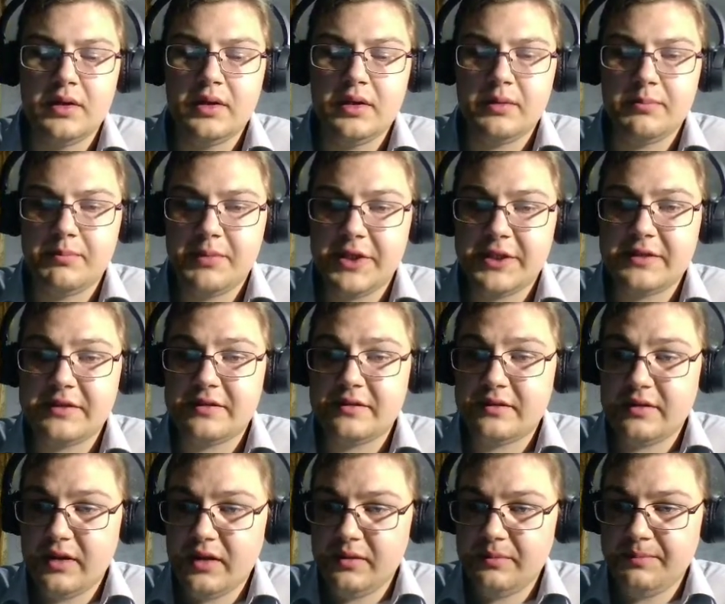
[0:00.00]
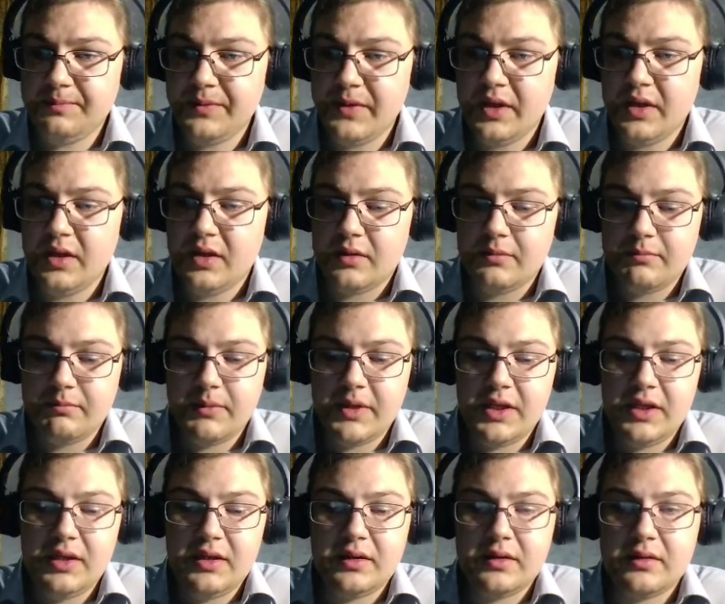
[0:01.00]
but some
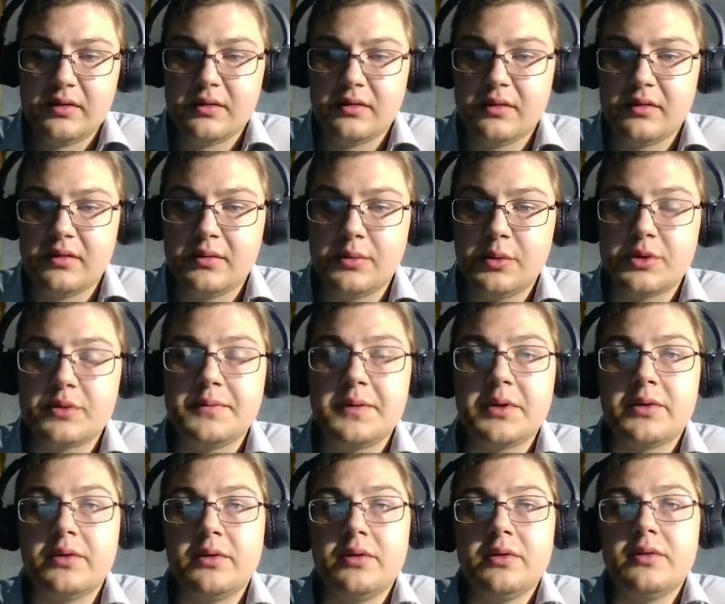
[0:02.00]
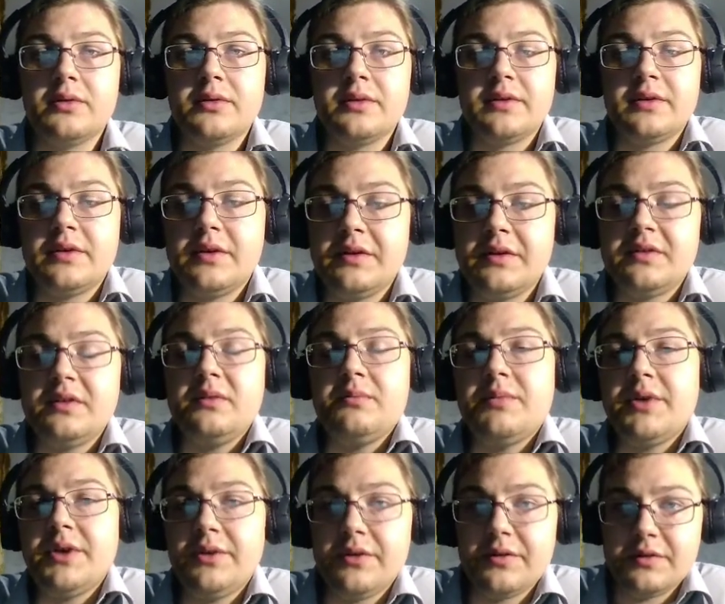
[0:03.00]
make what we call
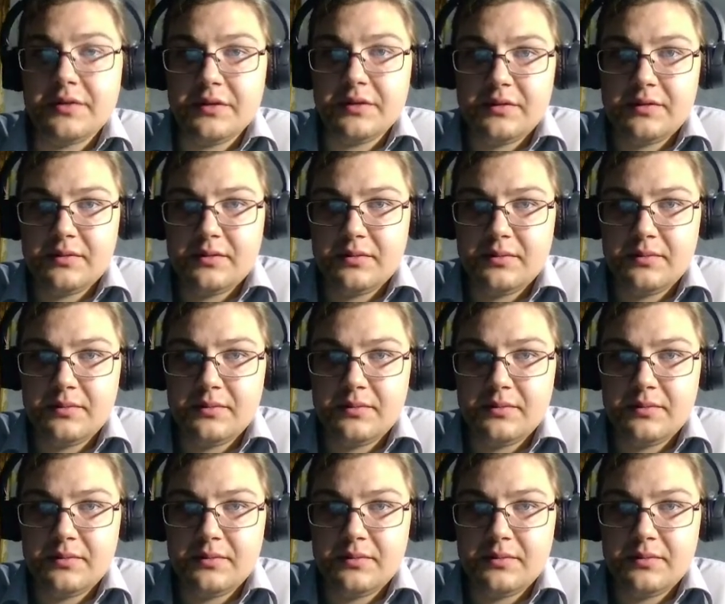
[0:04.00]
symbiosis.